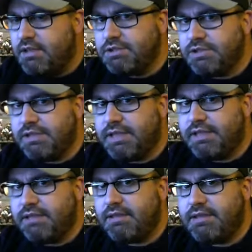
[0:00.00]
Usually
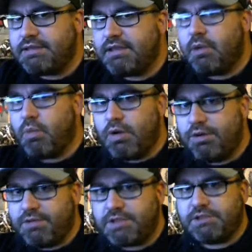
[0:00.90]
it's like one
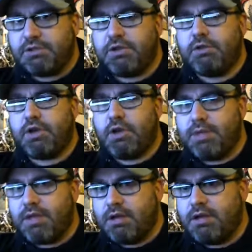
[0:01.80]
official, he'll come
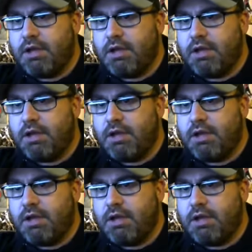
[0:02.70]
in,